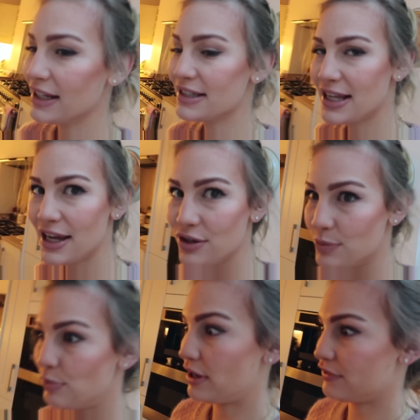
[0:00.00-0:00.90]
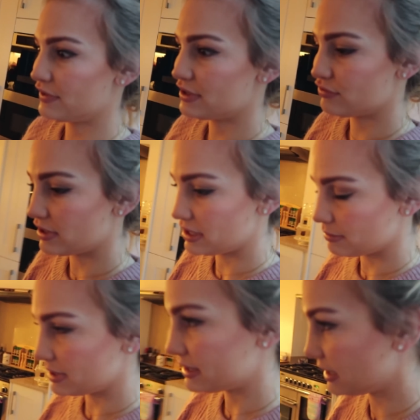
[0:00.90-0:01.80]
let's get your breakfast
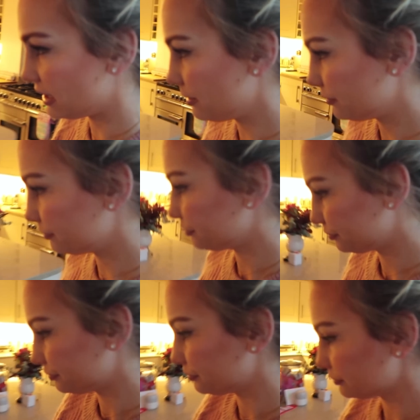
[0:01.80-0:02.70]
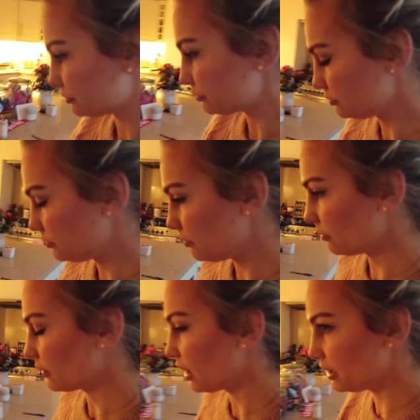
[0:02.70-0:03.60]
ready, Missy.
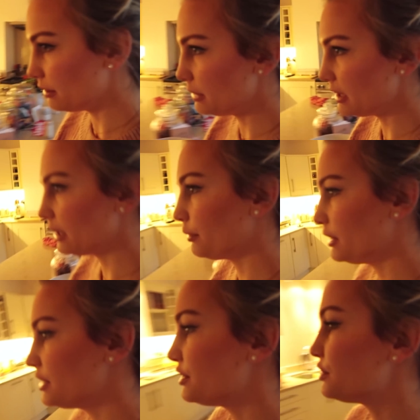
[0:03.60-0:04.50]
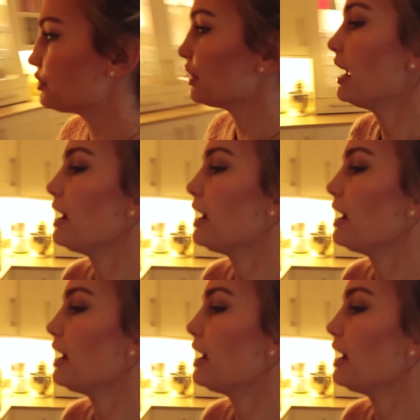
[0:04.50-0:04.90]
And Emilia, we need to do your